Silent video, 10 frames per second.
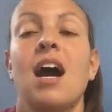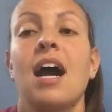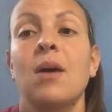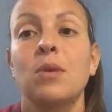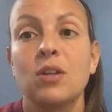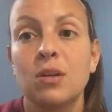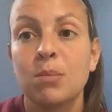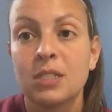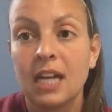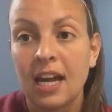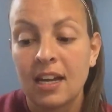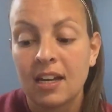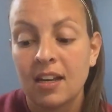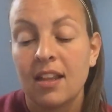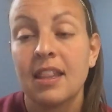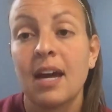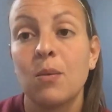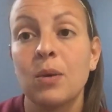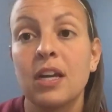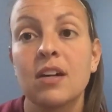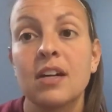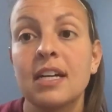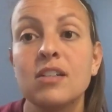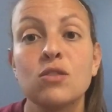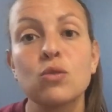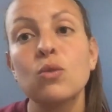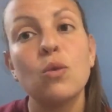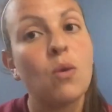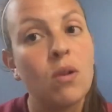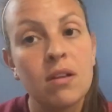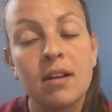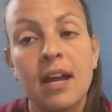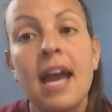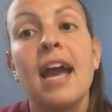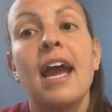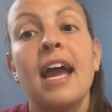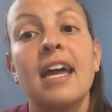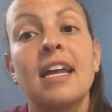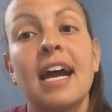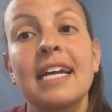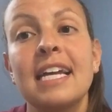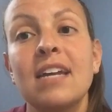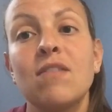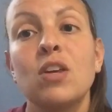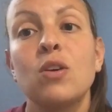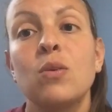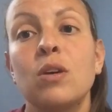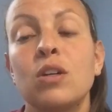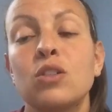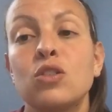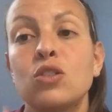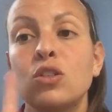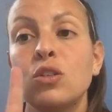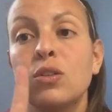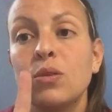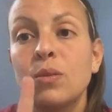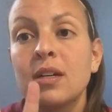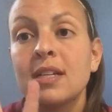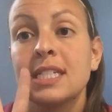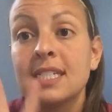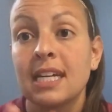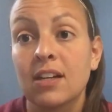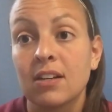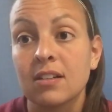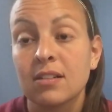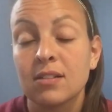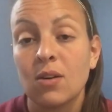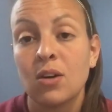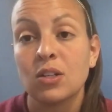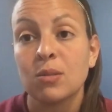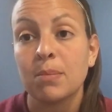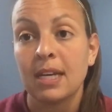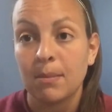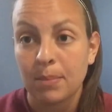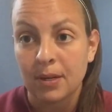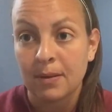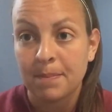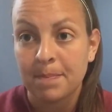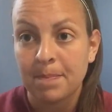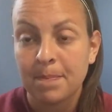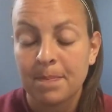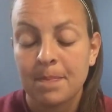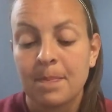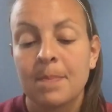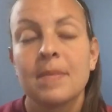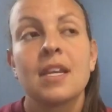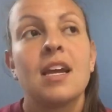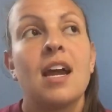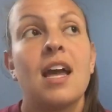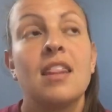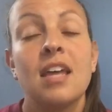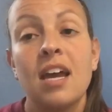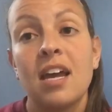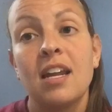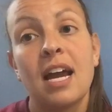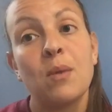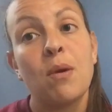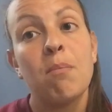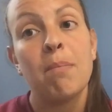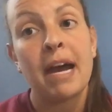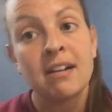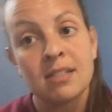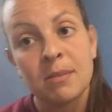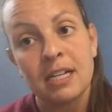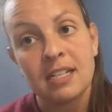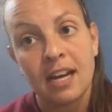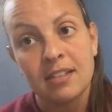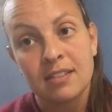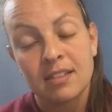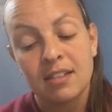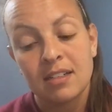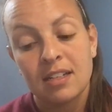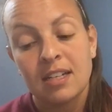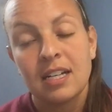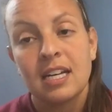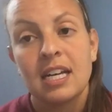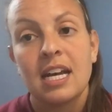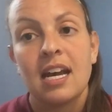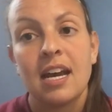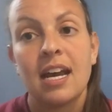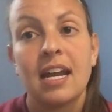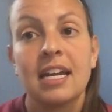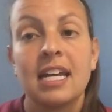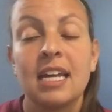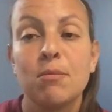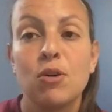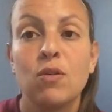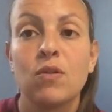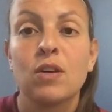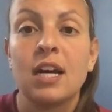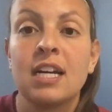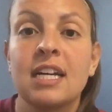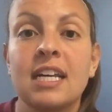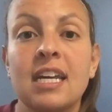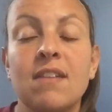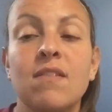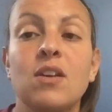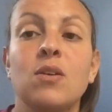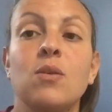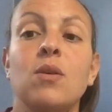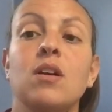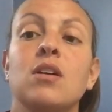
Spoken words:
I want you to pretend that we are in school and I gave you 2 stickers on your paper. And then I went back to my desk and I came over and I gave you